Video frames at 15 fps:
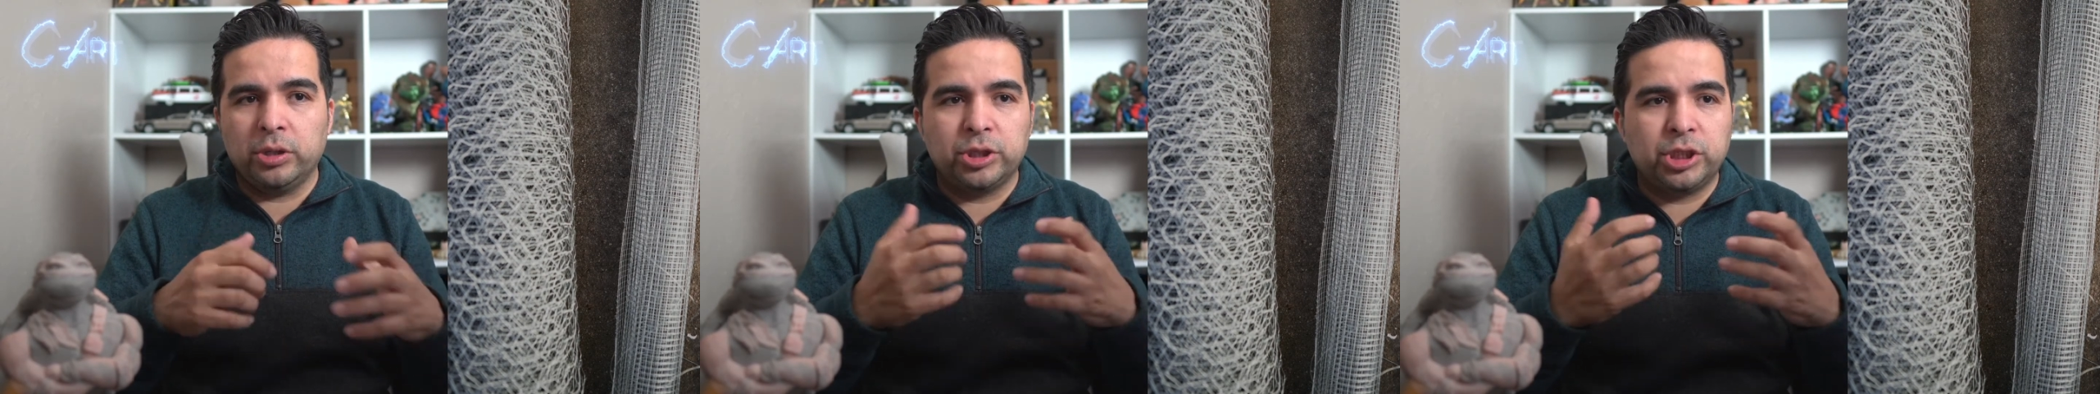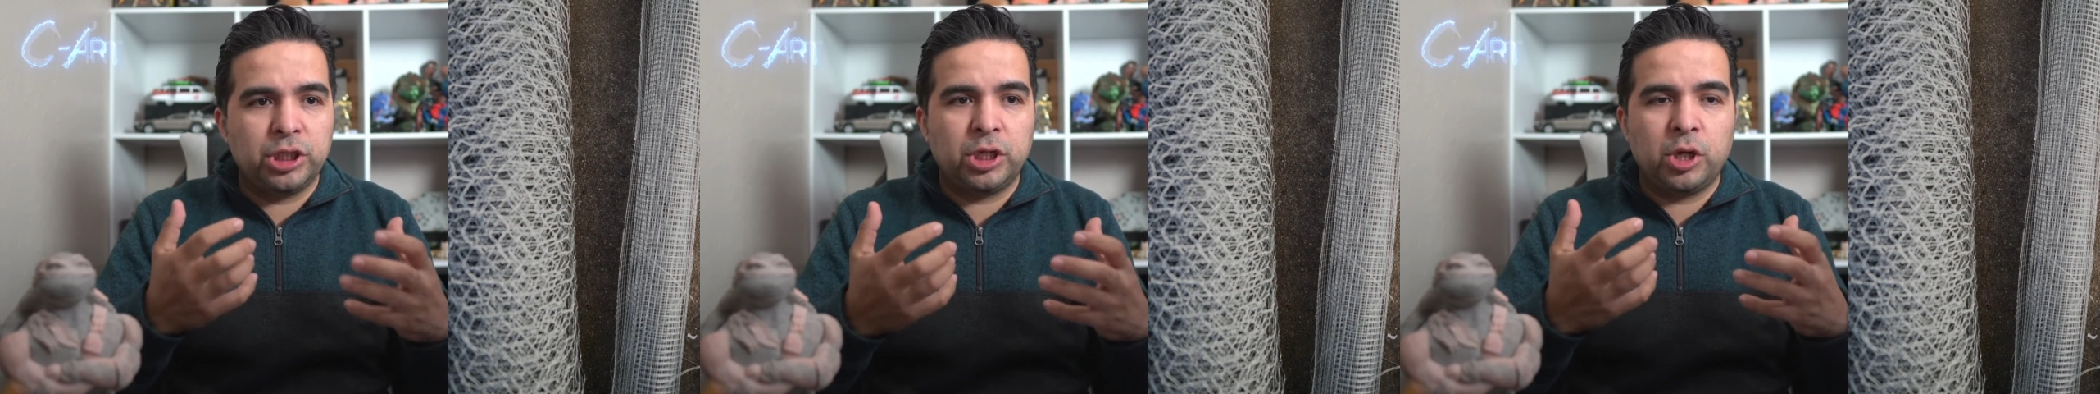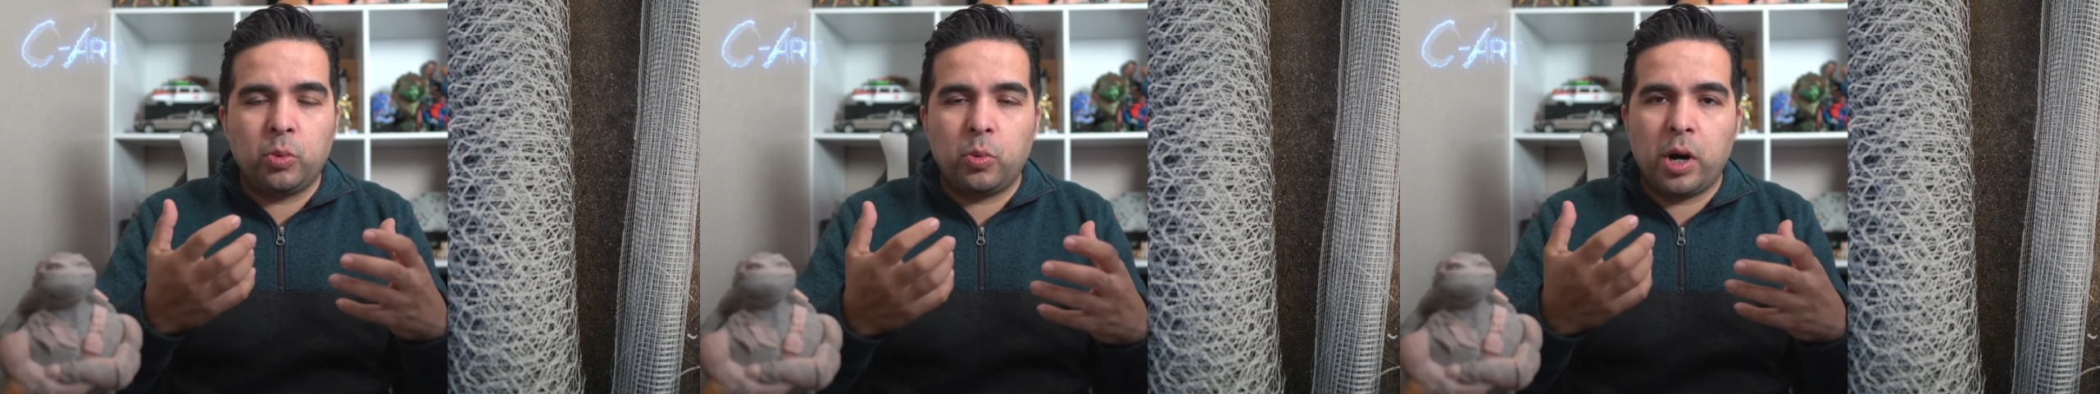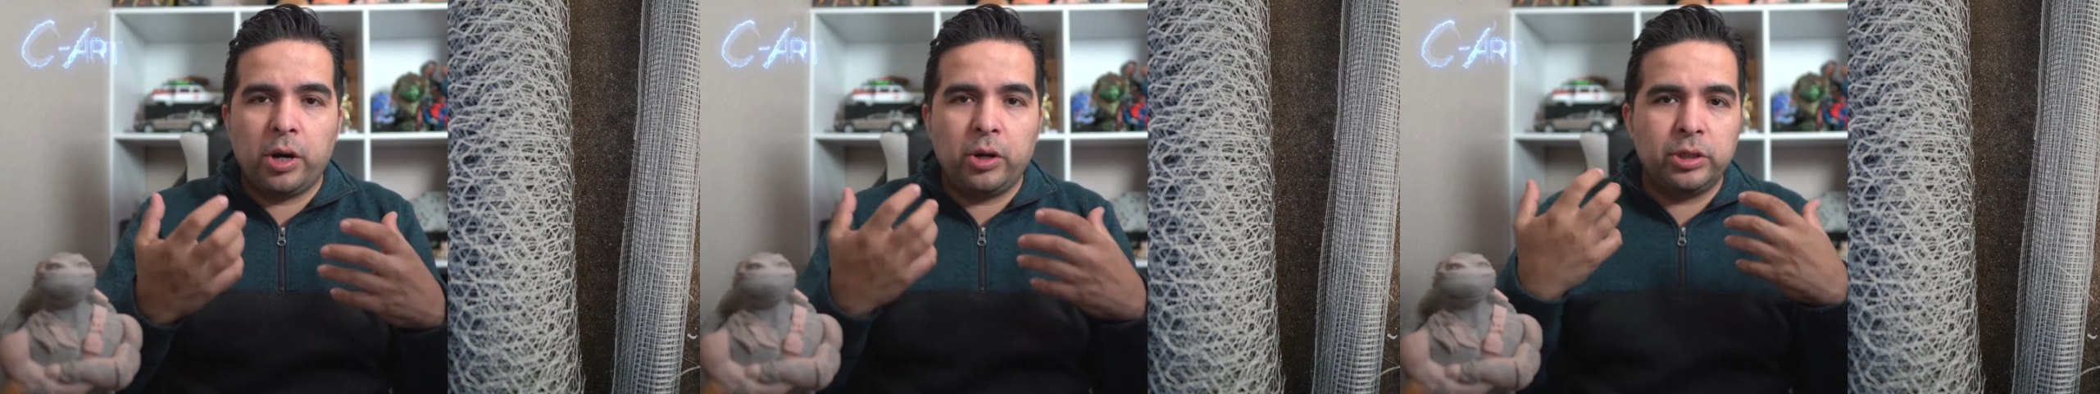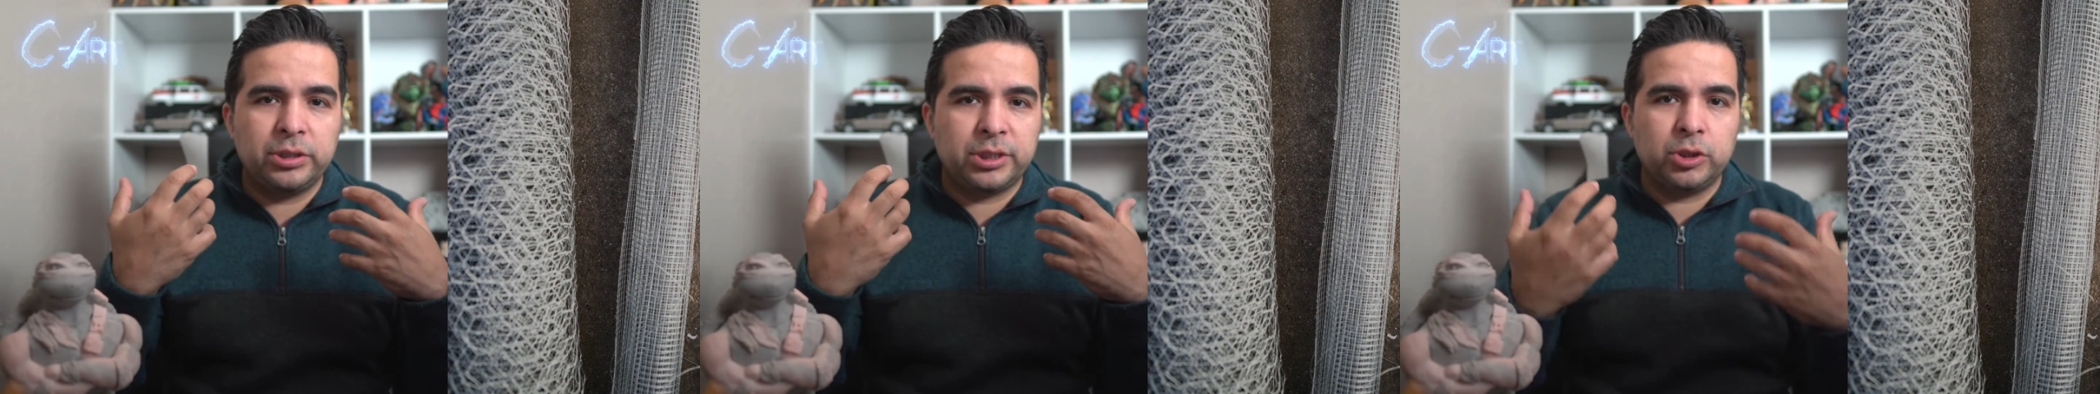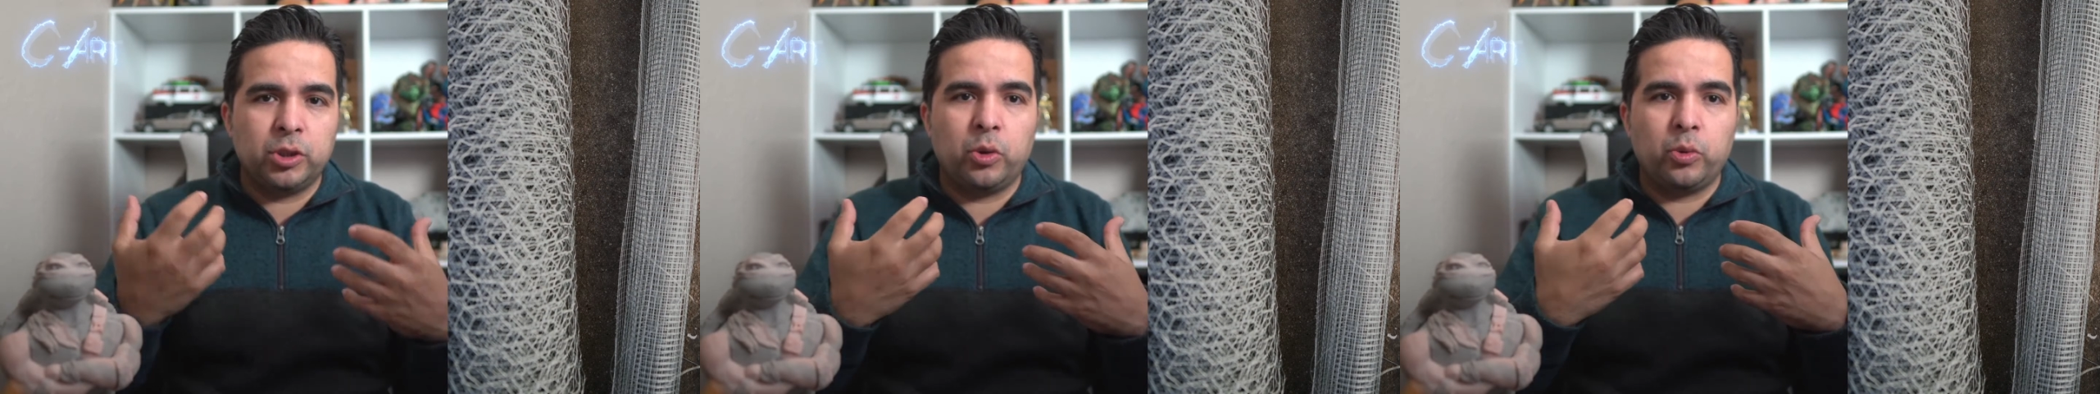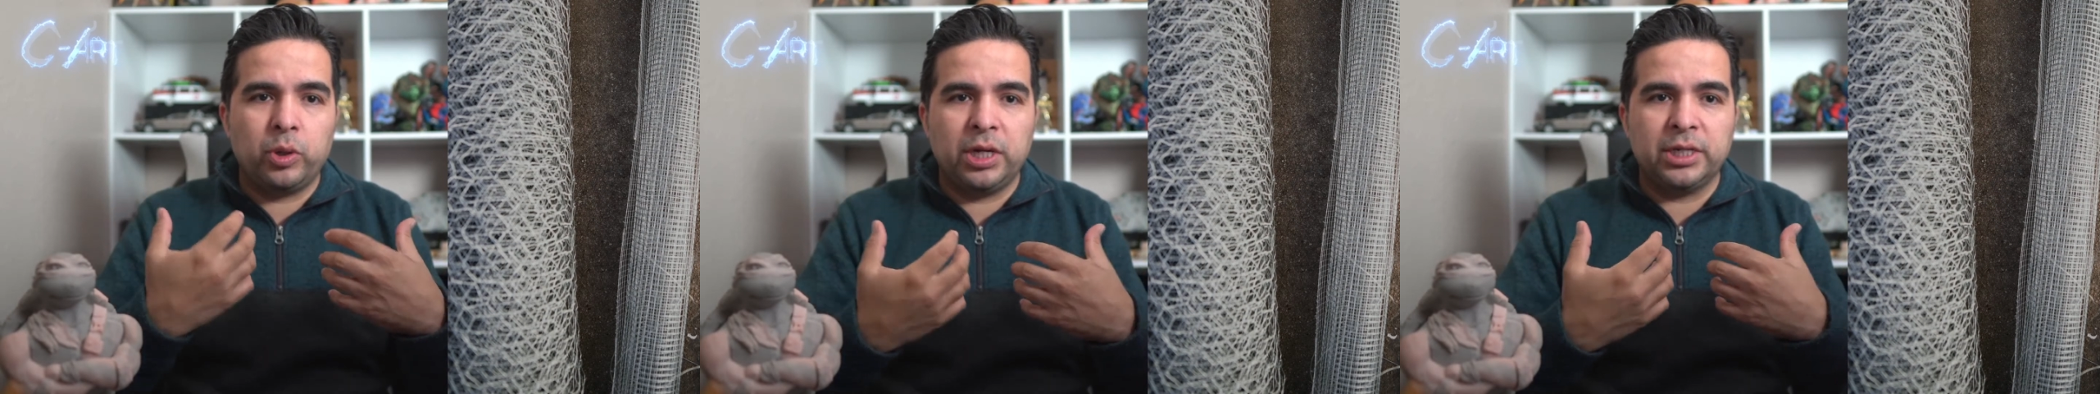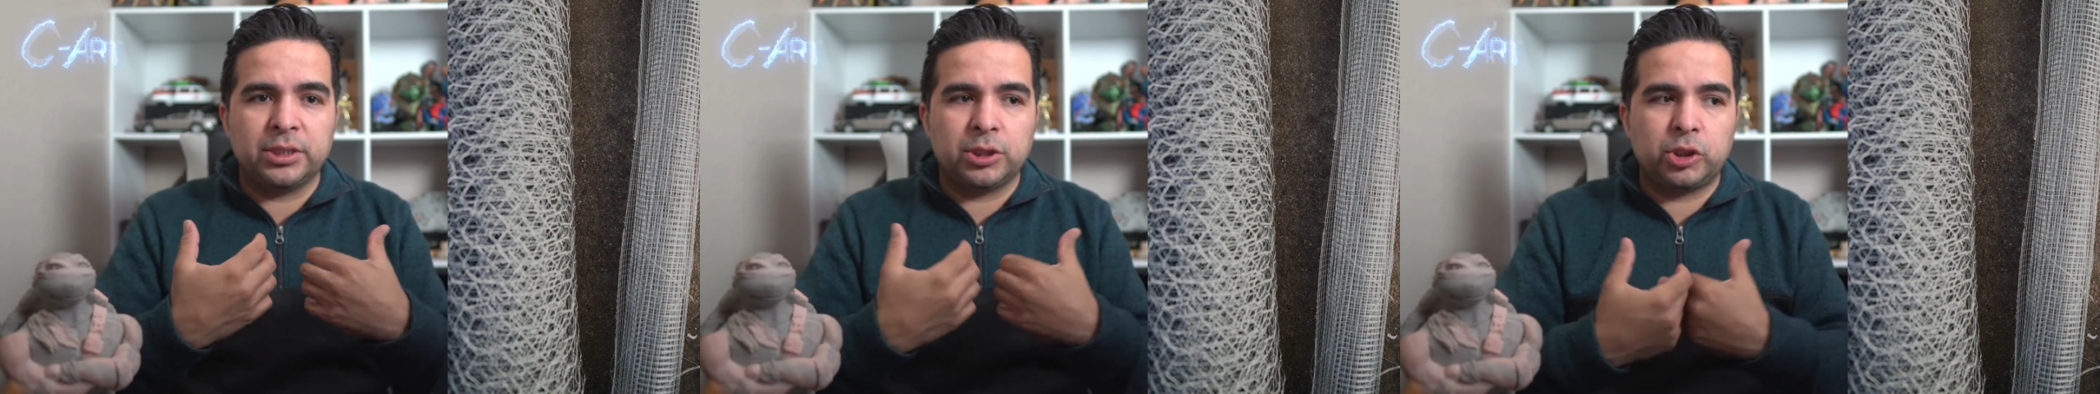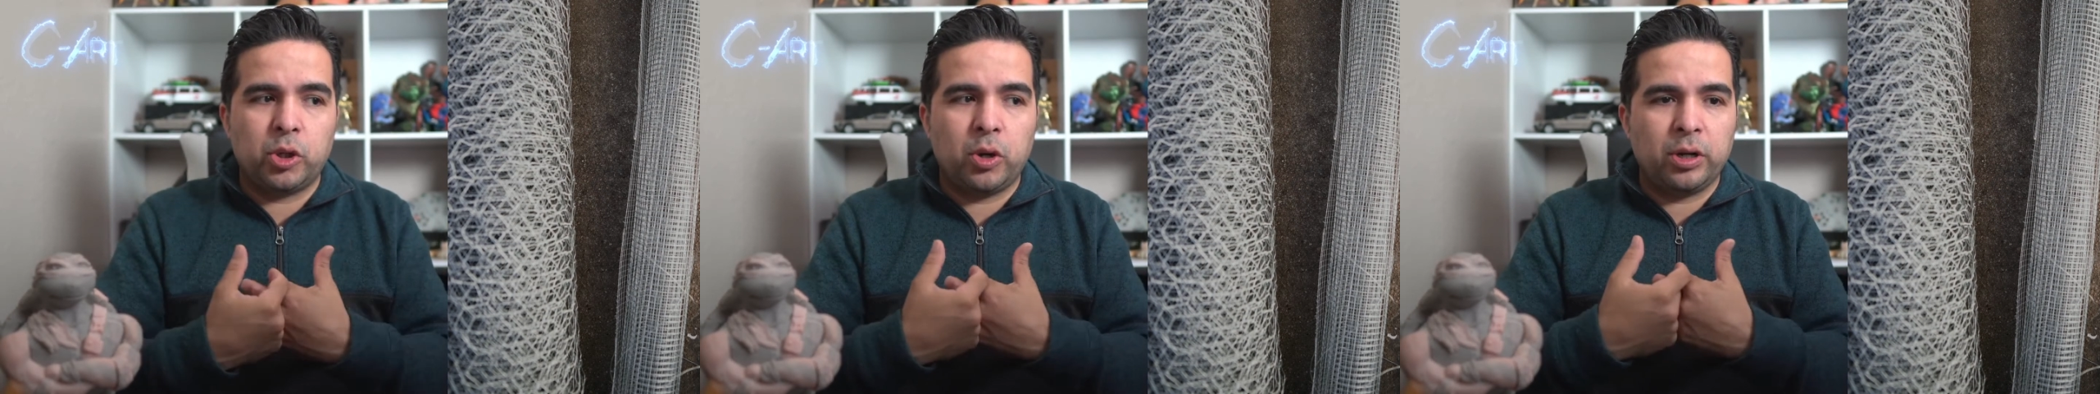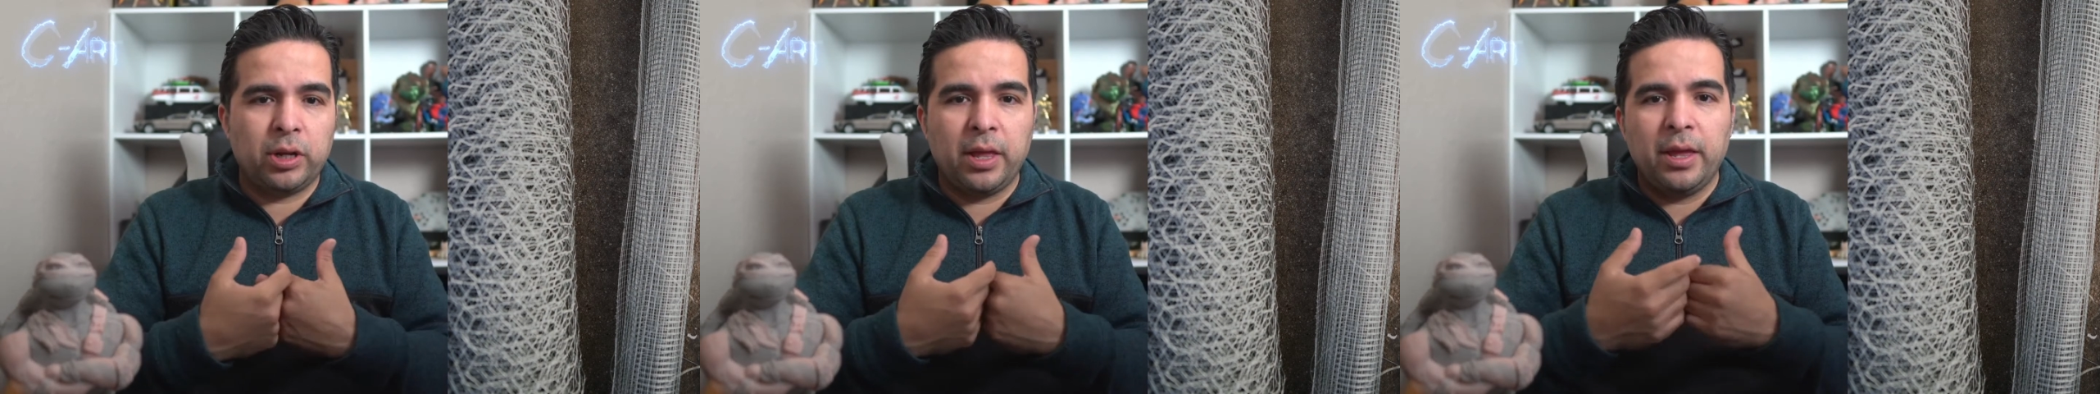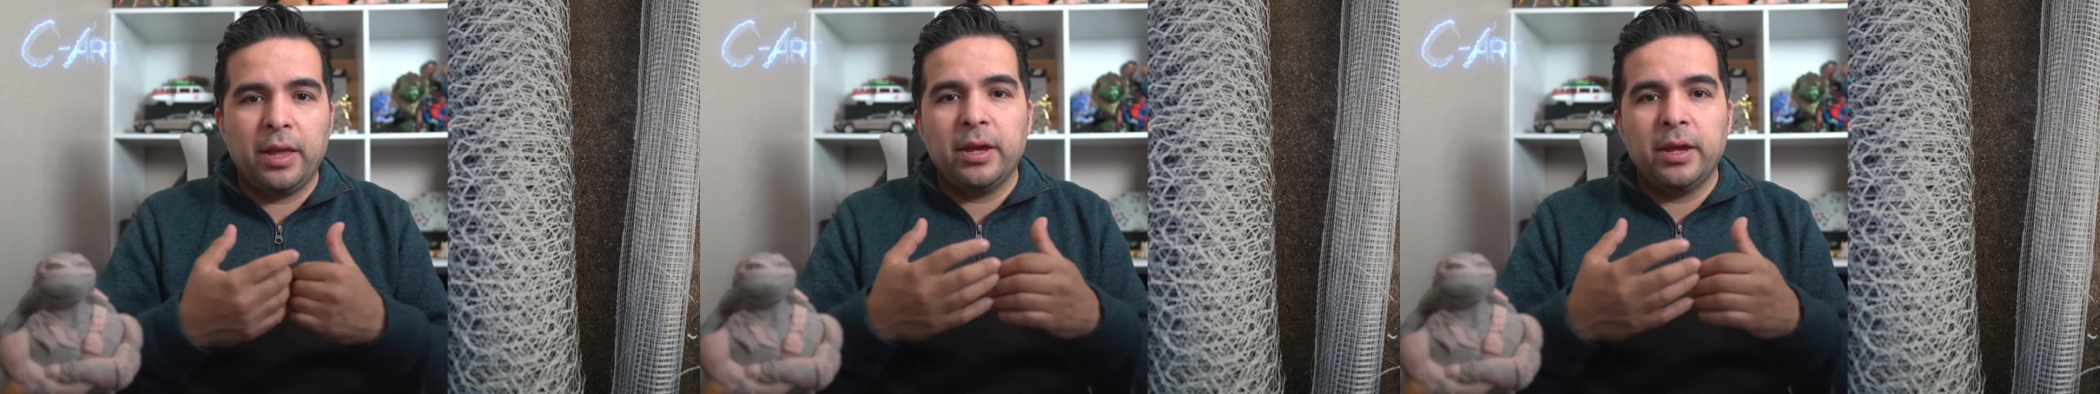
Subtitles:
The chicken wire is not really strong.